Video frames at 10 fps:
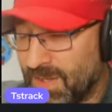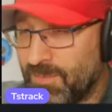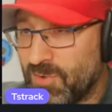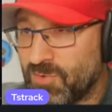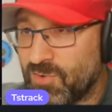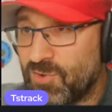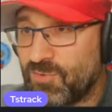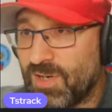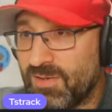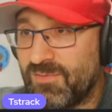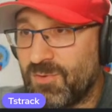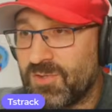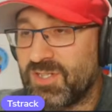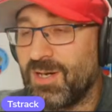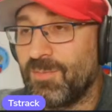I'm not trying to
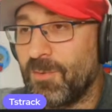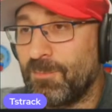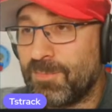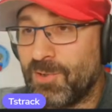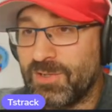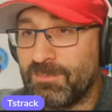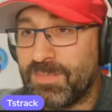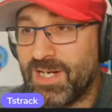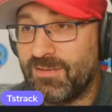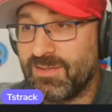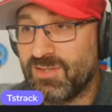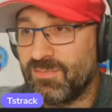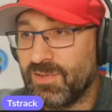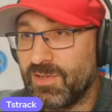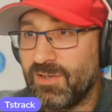force it. I'm not pulling pairings
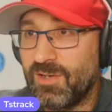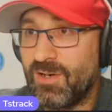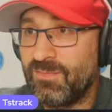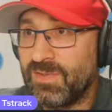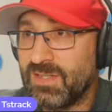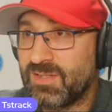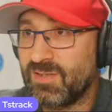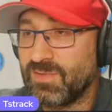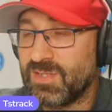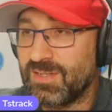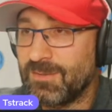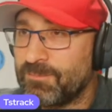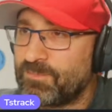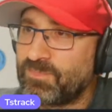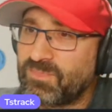up that are obvious. Obviously,
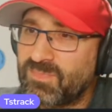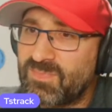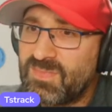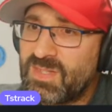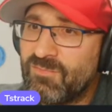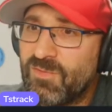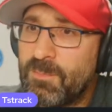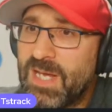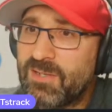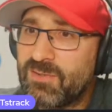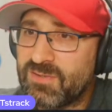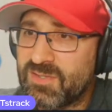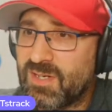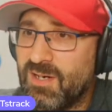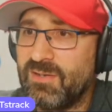the
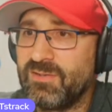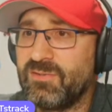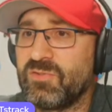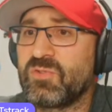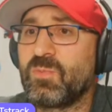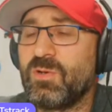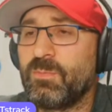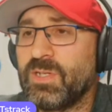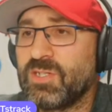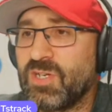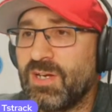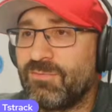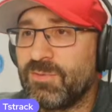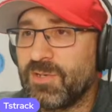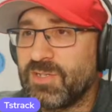Bengals-Cardinals, one which
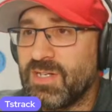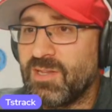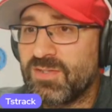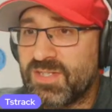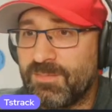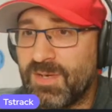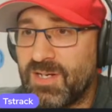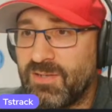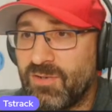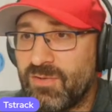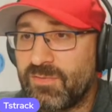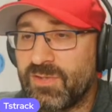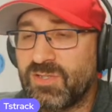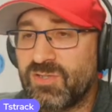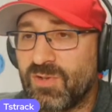everybody lost their mind
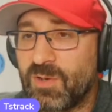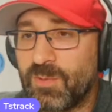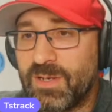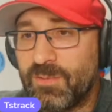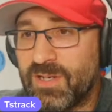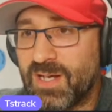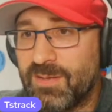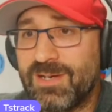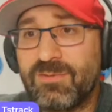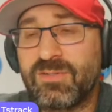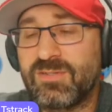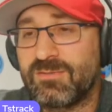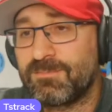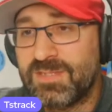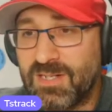over straight away when it came out, because
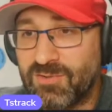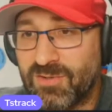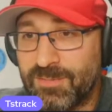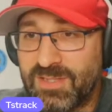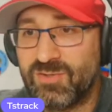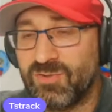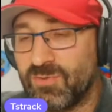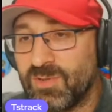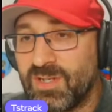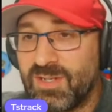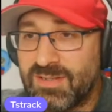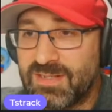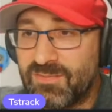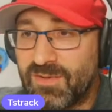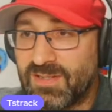it's potential to be 2
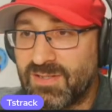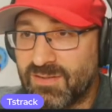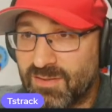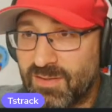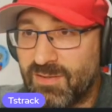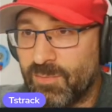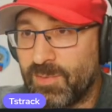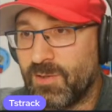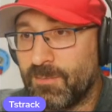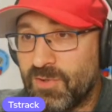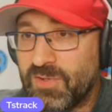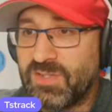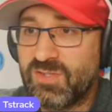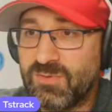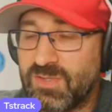defenses that could give up a lot of
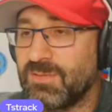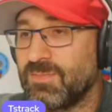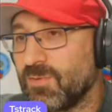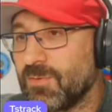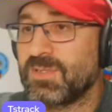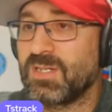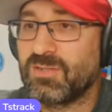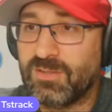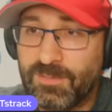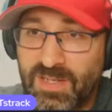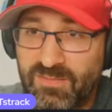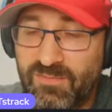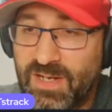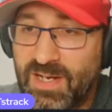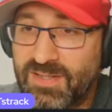points, 2 teams who could potentially play
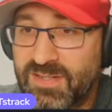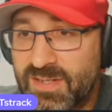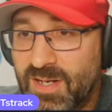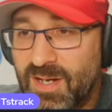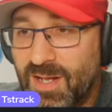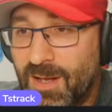fast.